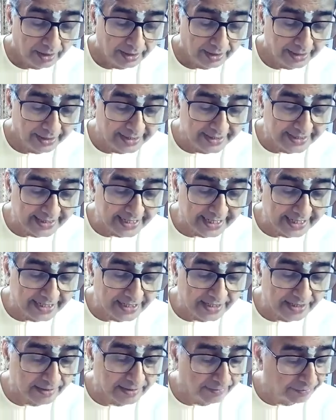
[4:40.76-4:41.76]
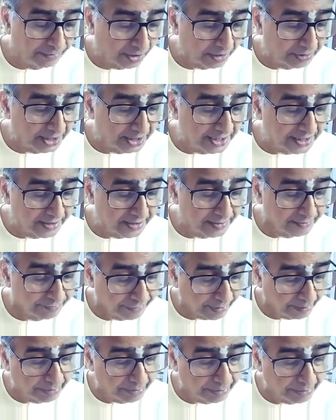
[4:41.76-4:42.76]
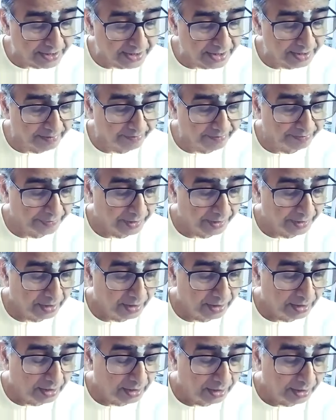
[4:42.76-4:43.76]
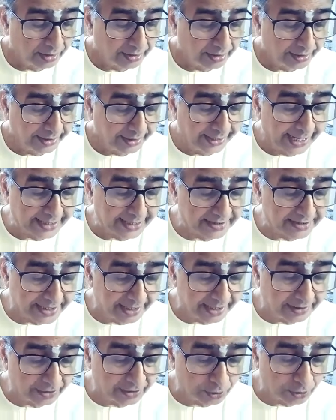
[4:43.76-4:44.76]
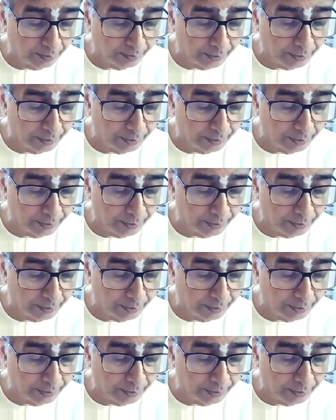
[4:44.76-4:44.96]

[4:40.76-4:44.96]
He hesitates, falters, fumbles. He lacks strength to